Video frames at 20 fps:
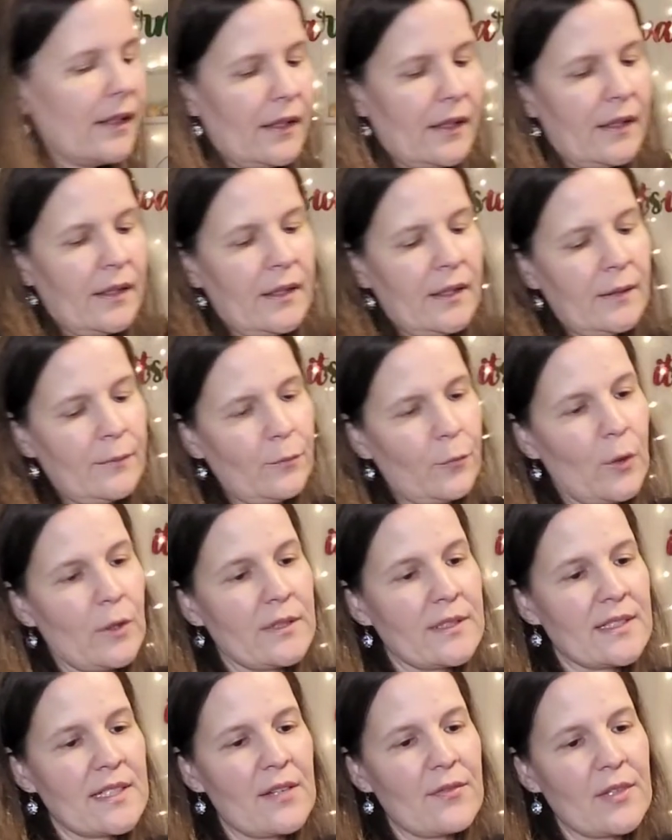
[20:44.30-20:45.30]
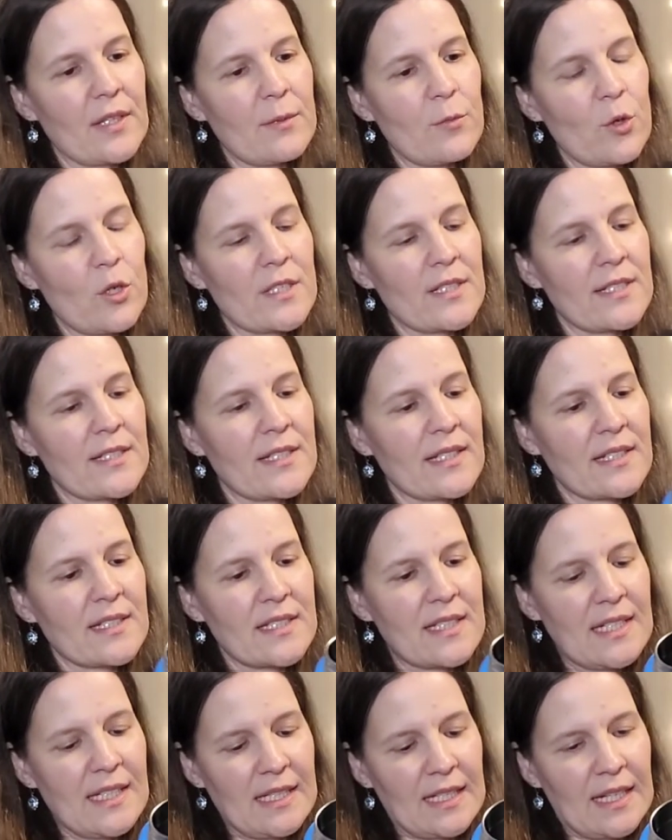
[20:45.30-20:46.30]
Um, well, it's definitely more than
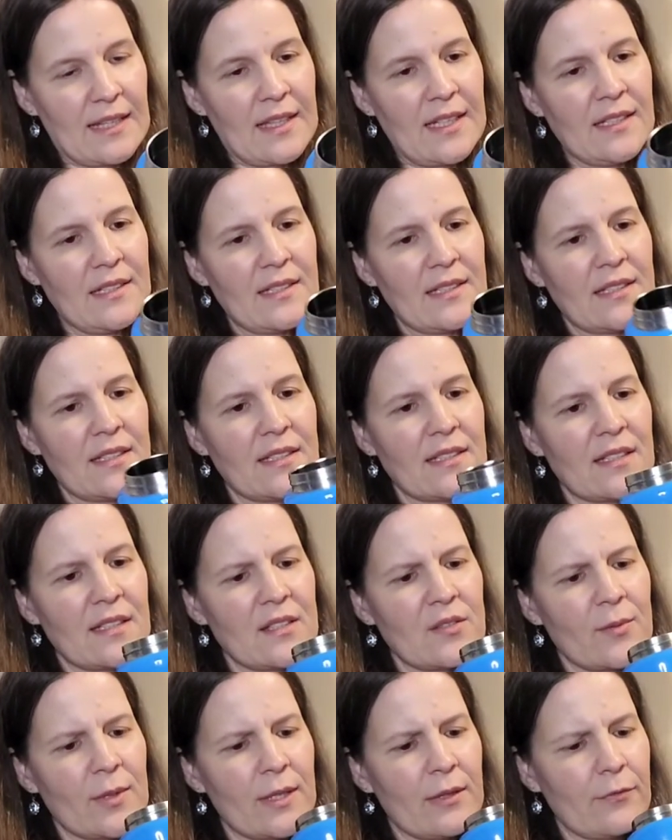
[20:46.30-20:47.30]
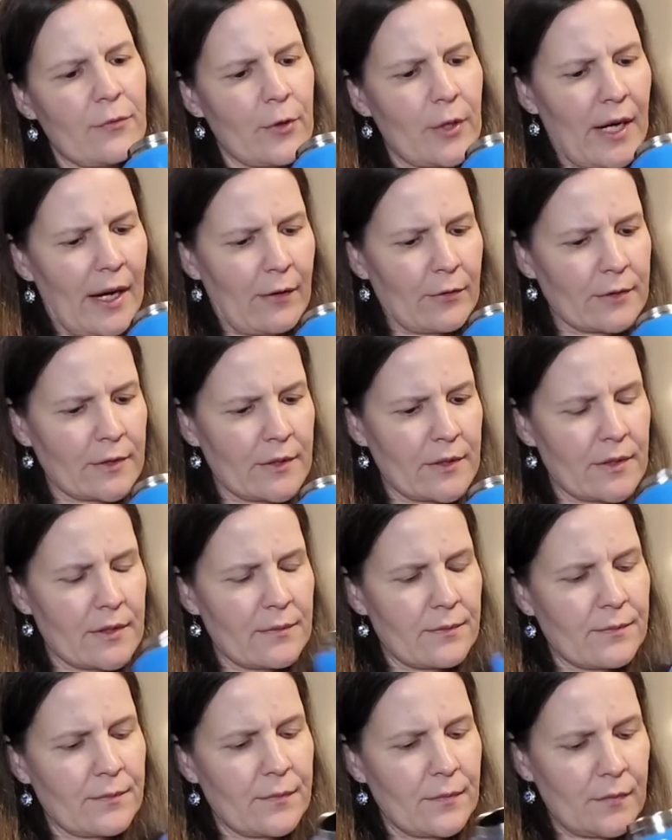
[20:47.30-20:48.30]
16. I think this is a 24 ounce
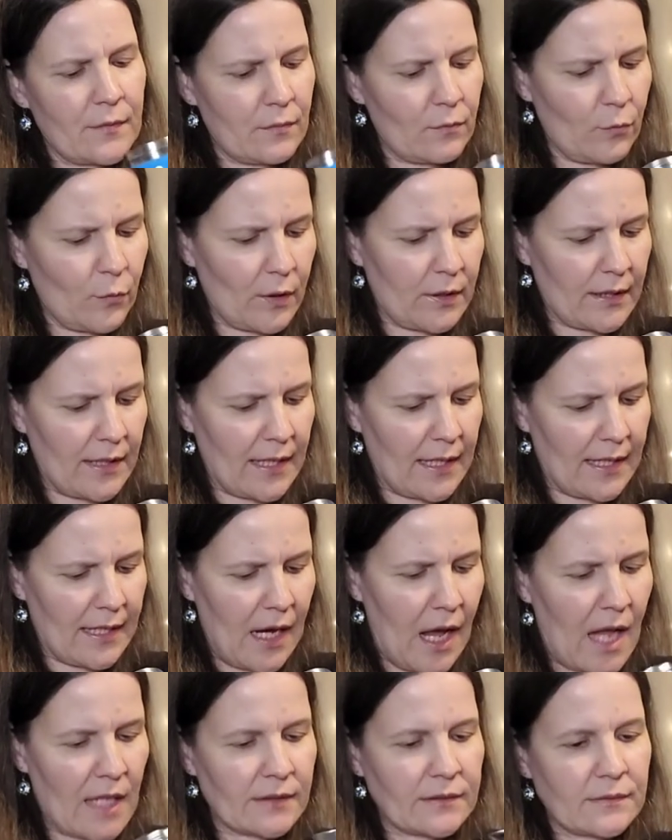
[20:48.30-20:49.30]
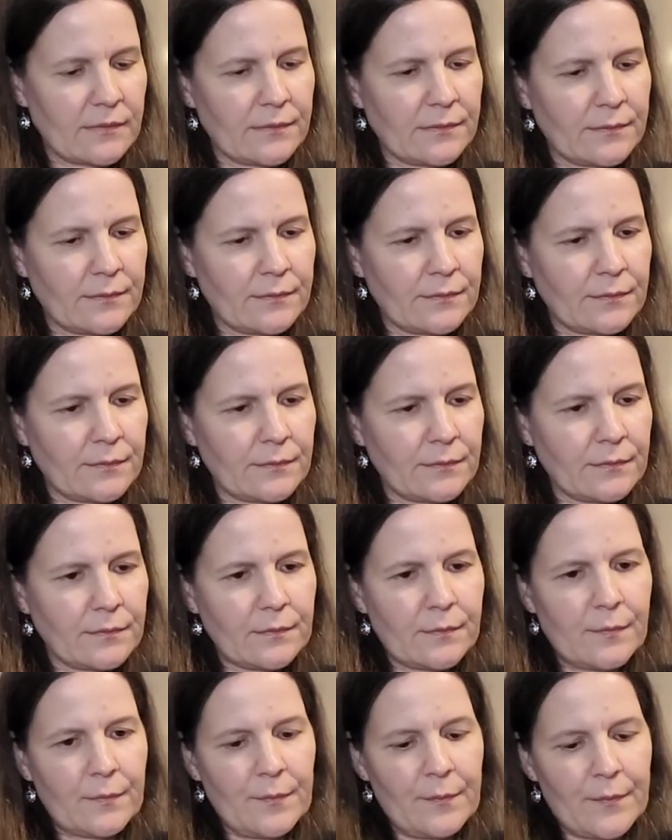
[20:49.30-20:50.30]
one that I got.
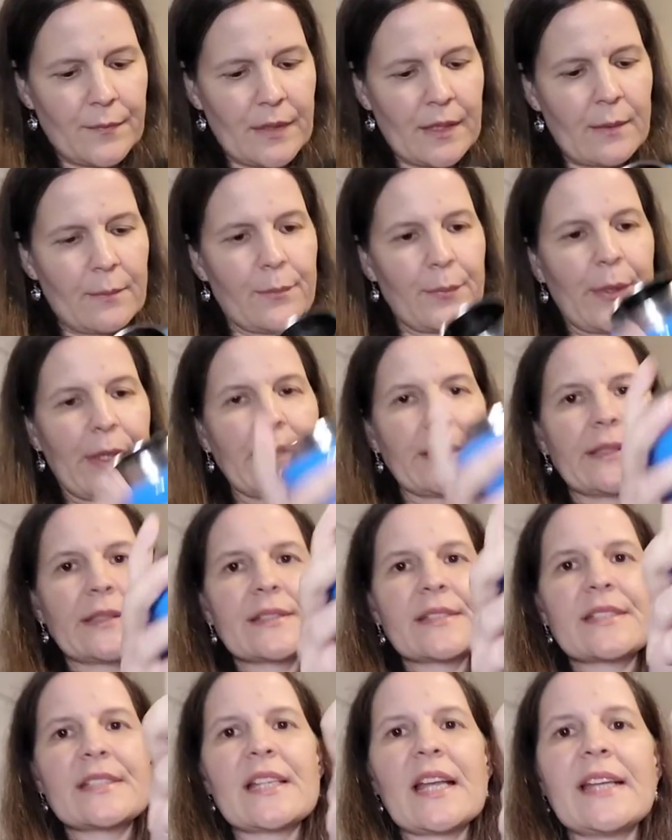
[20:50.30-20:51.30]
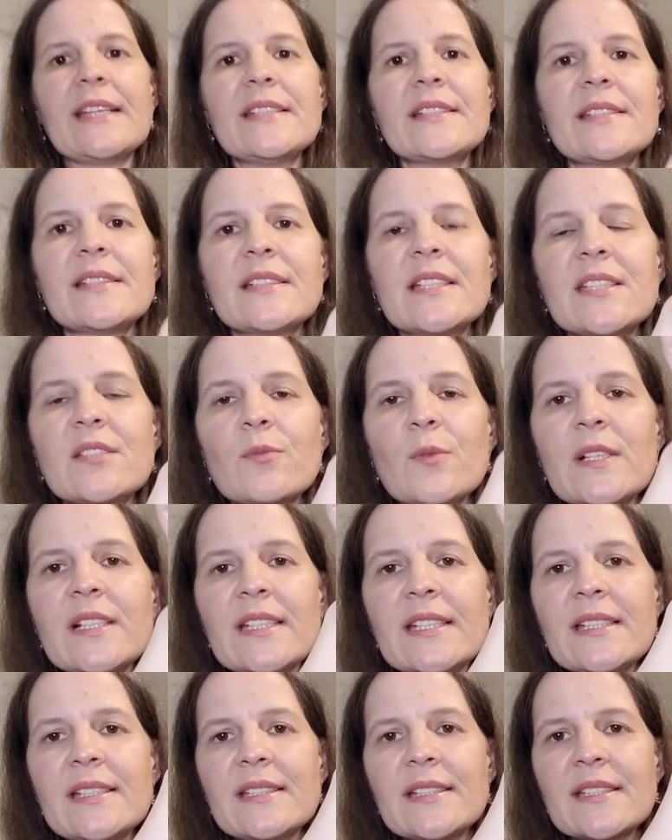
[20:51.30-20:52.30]
But it's nice. This one
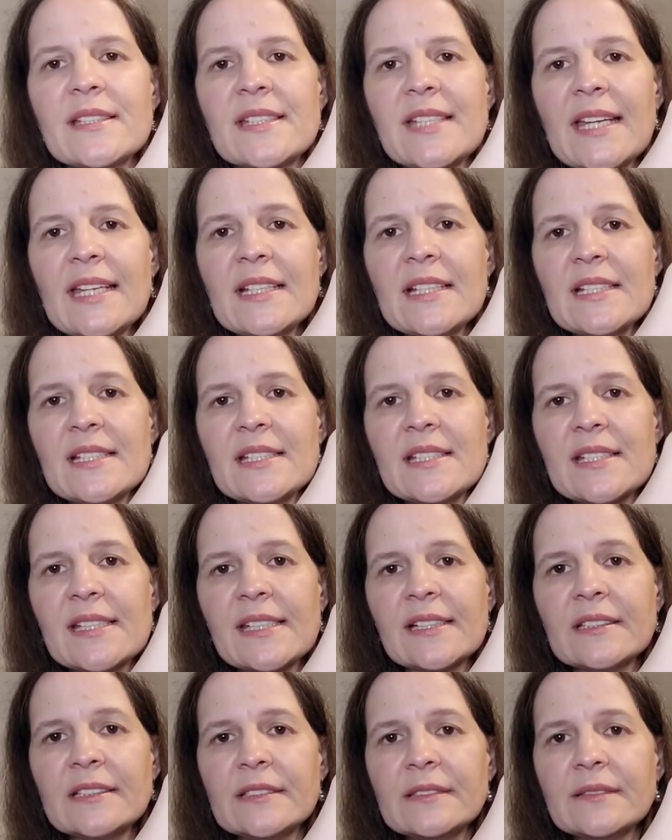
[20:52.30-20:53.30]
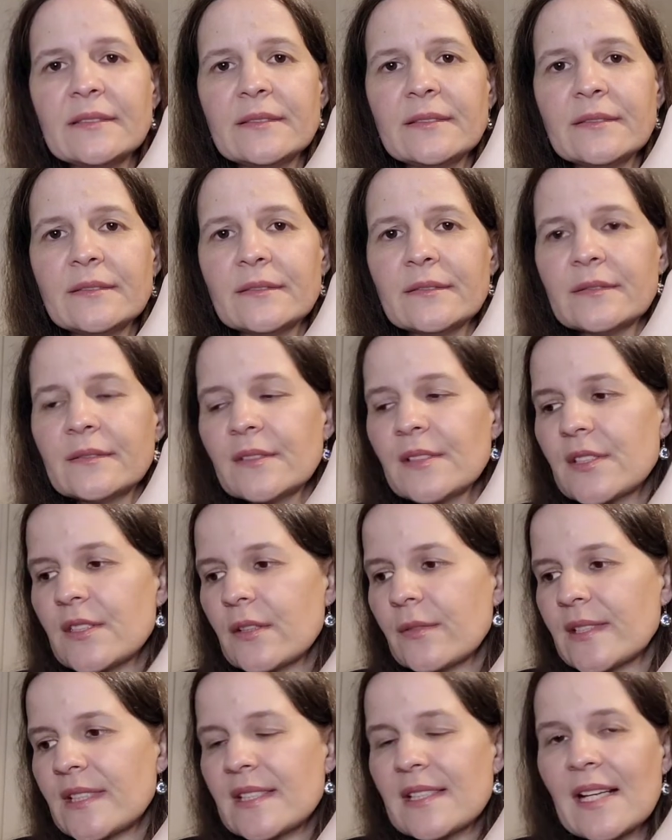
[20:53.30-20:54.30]
is stainless steel,
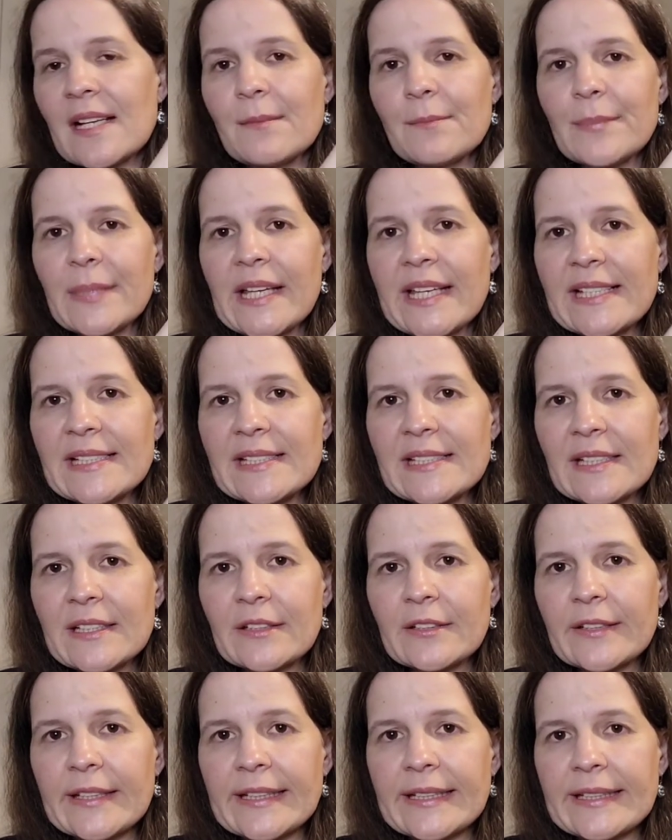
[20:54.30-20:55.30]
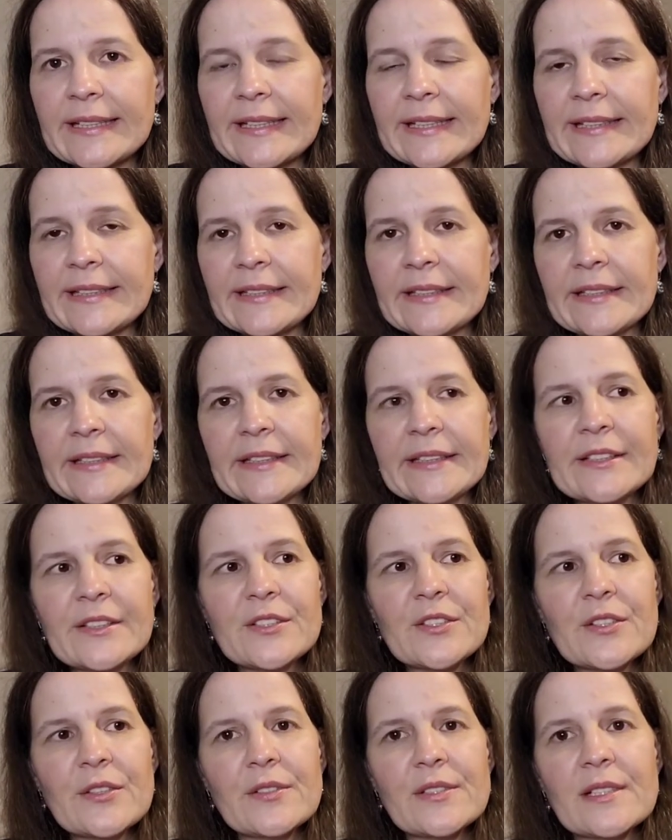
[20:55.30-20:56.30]
so it's not plastic or anything.
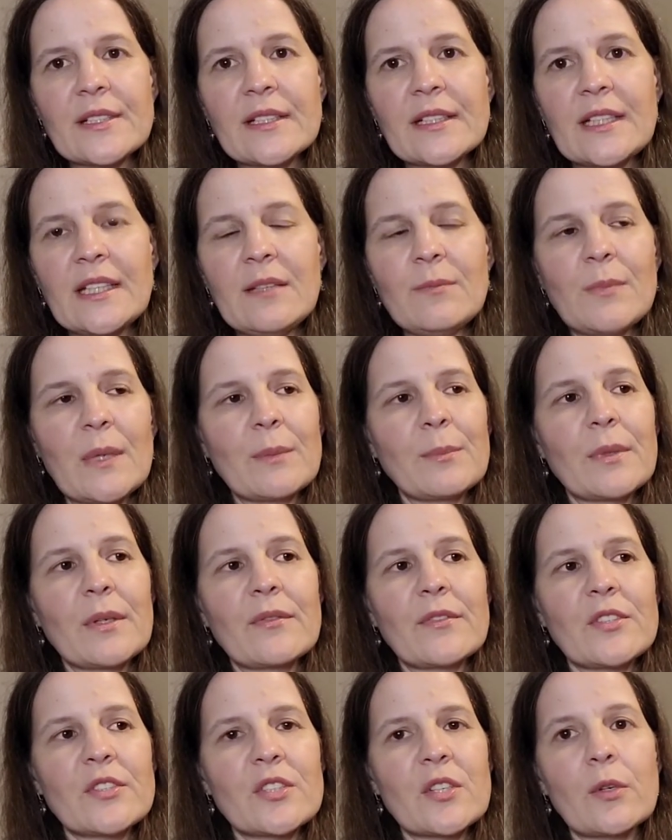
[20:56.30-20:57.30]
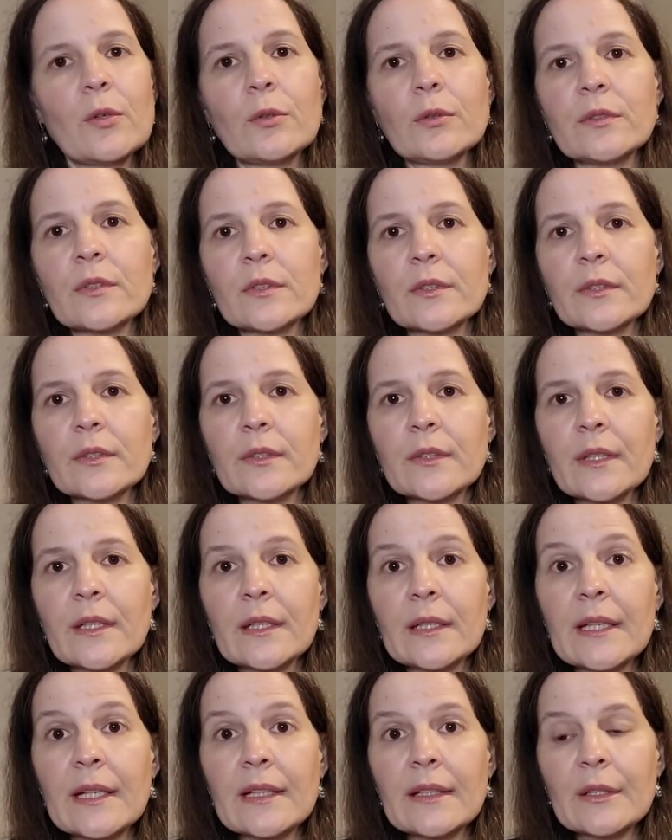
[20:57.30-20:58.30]
So it's going to keep my beverage colder
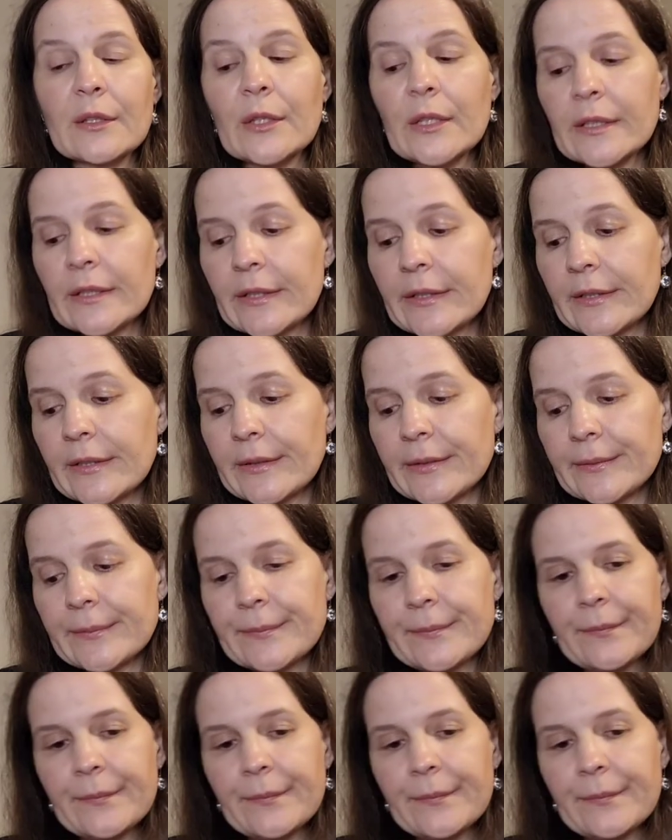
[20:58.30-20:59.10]
a lot longer.